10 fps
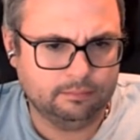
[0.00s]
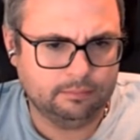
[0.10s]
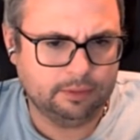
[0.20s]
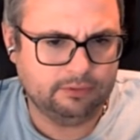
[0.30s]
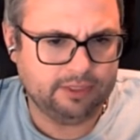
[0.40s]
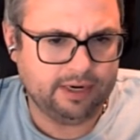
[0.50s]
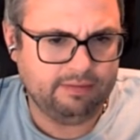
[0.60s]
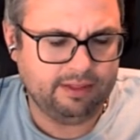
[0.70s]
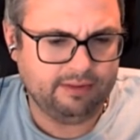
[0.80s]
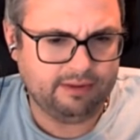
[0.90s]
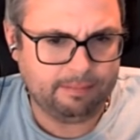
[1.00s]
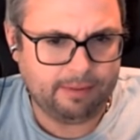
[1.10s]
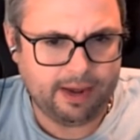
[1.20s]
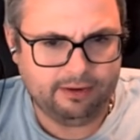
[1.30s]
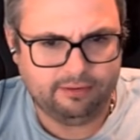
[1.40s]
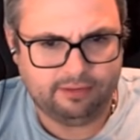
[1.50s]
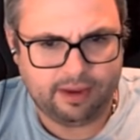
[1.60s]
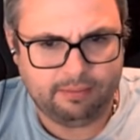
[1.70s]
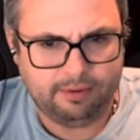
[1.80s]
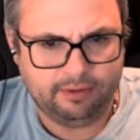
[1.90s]
it's not even in the same box as
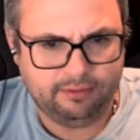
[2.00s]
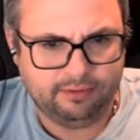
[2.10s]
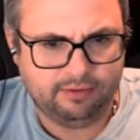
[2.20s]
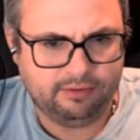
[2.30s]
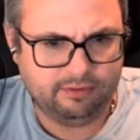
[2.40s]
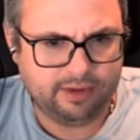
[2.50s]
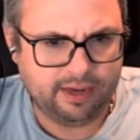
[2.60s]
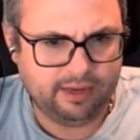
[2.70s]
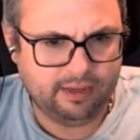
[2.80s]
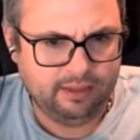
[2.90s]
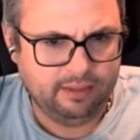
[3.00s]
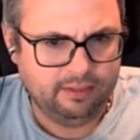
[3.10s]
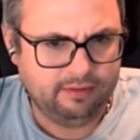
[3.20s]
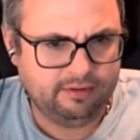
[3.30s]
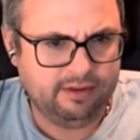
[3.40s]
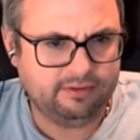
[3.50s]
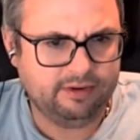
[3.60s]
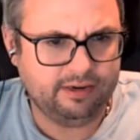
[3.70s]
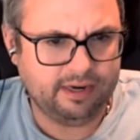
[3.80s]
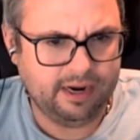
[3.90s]
that one, because this is a
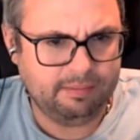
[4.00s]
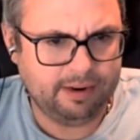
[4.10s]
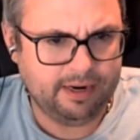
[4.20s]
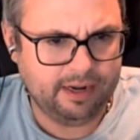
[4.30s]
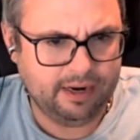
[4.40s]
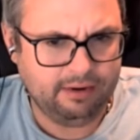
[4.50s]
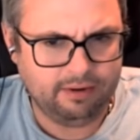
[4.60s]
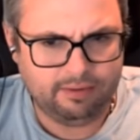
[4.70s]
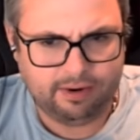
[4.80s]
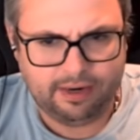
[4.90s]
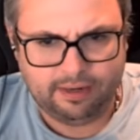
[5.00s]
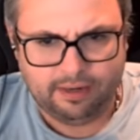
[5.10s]
9 by 9 grid, right?